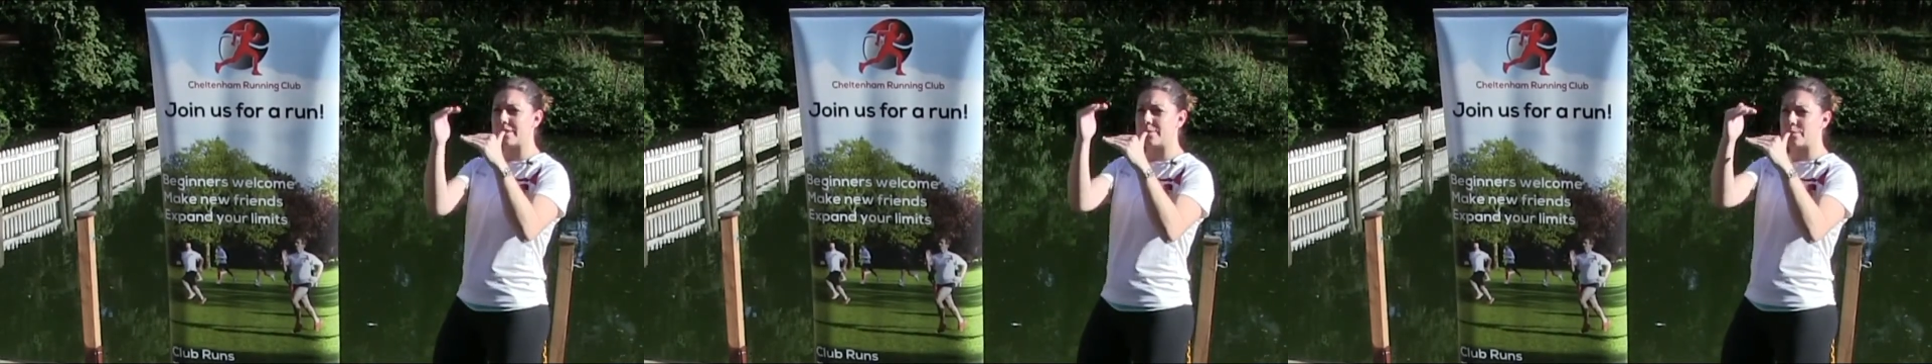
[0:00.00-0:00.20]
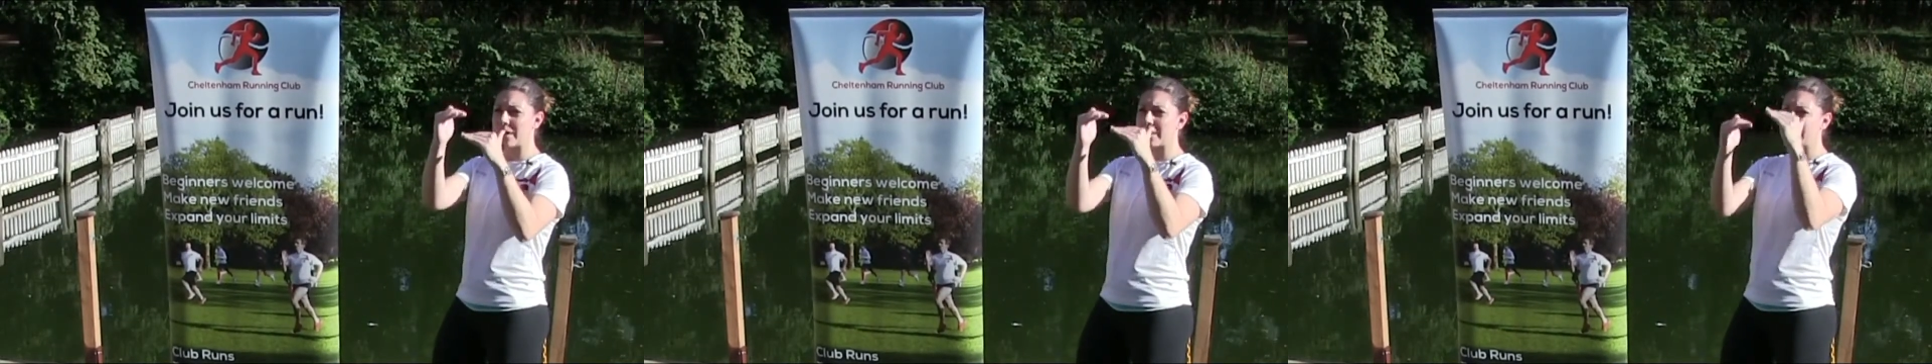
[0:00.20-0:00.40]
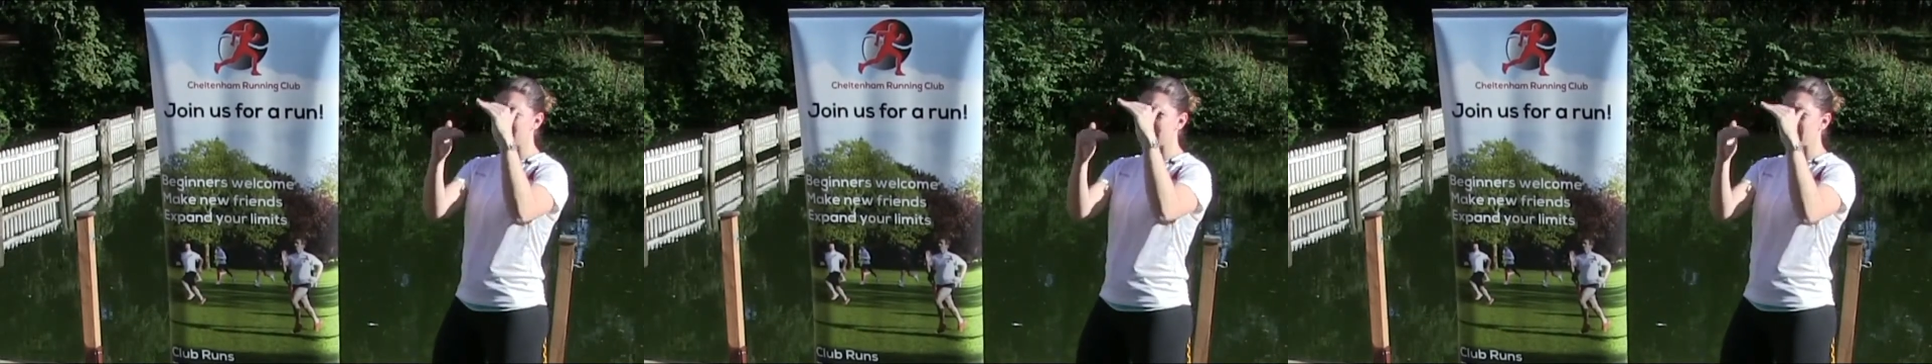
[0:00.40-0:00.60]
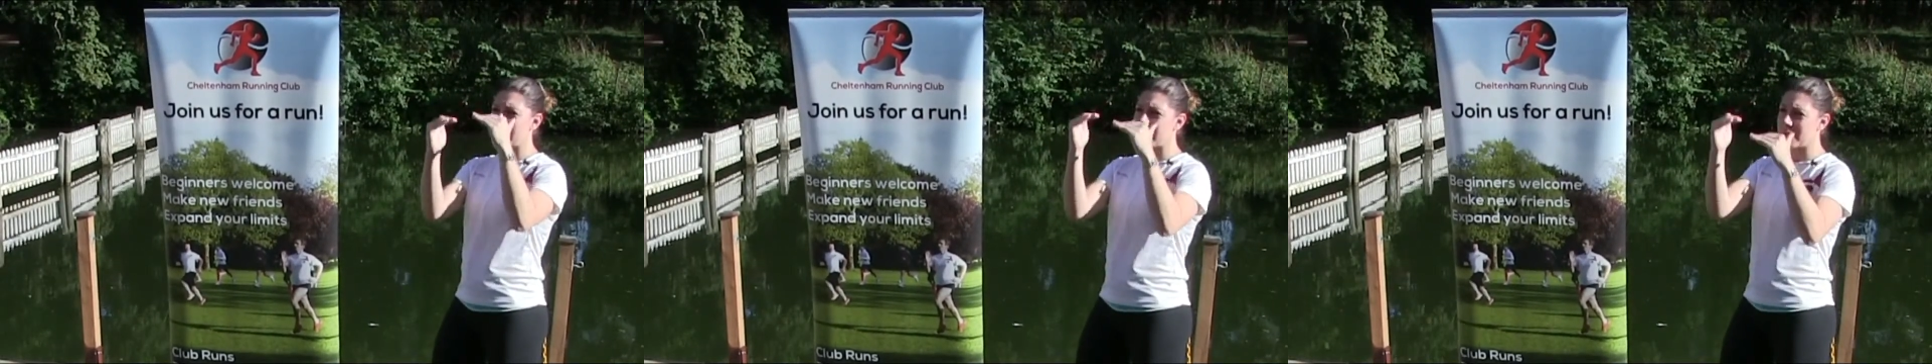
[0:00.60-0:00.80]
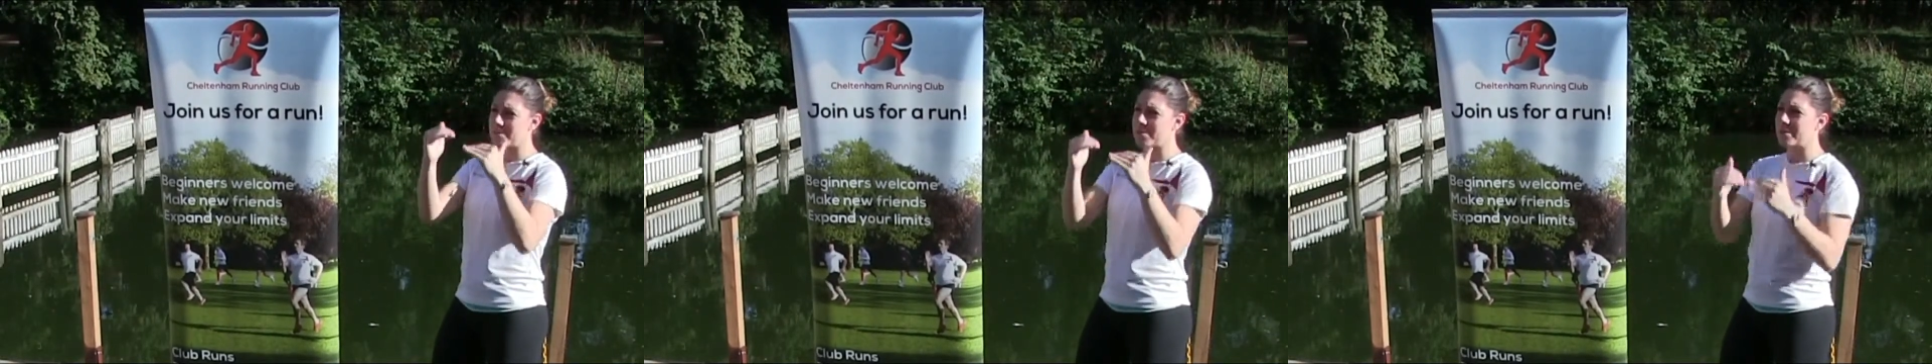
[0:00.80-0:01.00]
vertebrae that
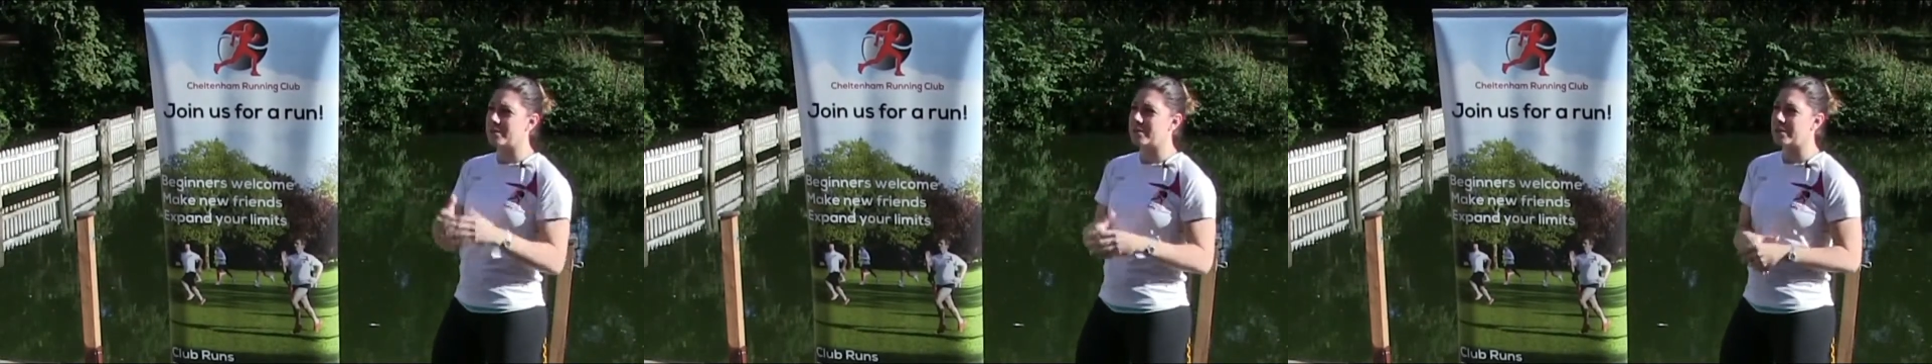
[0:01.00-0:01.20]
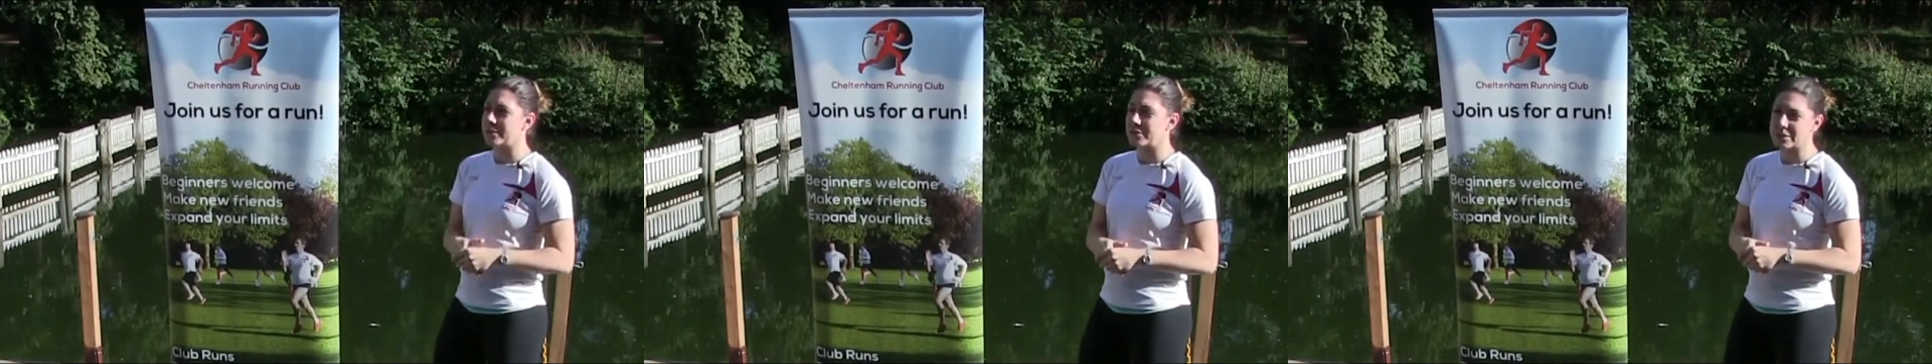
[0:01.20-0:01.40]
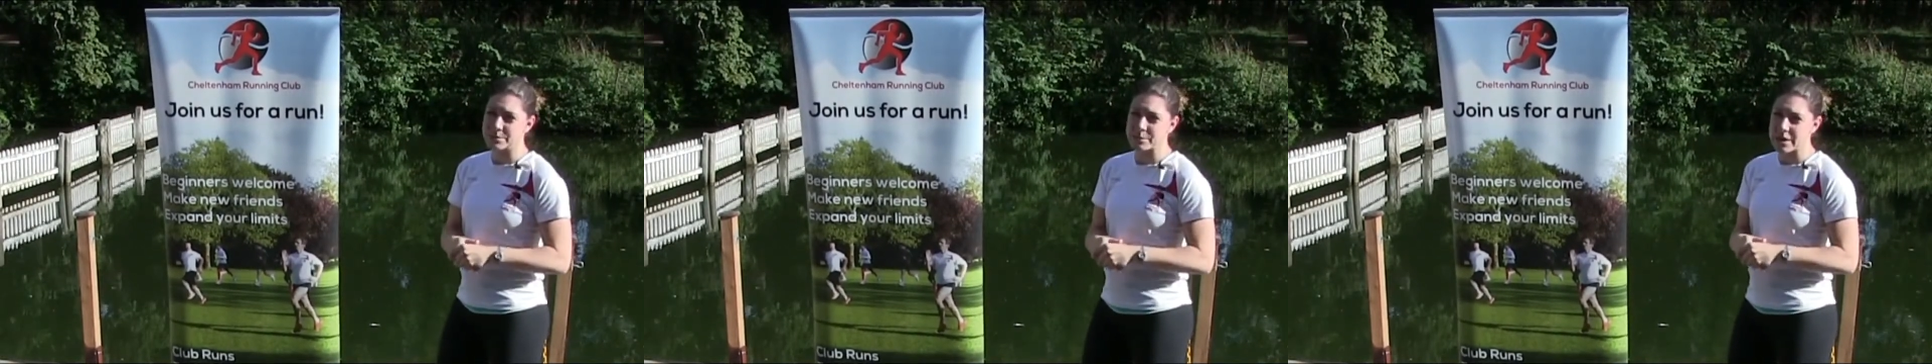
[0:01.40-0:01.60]
make up your